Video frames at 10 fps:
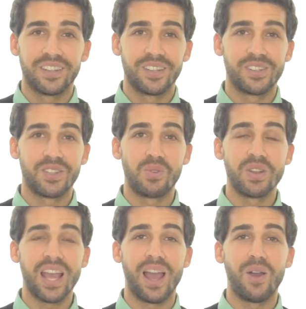So
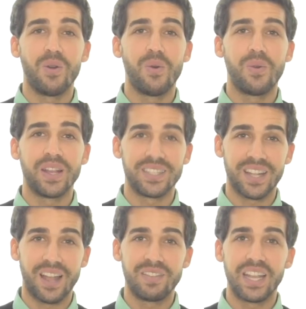now it's
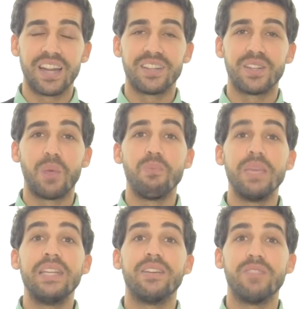time to get into the
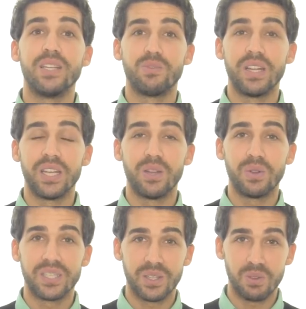meat of this video,
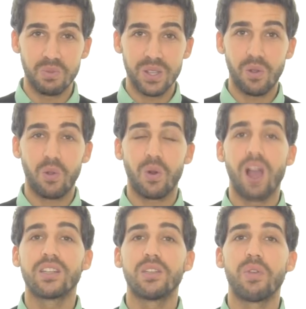into the real
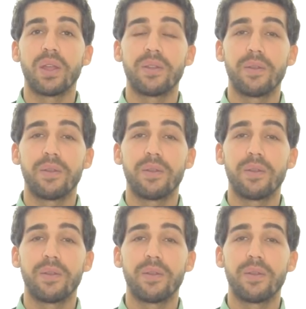crux of it.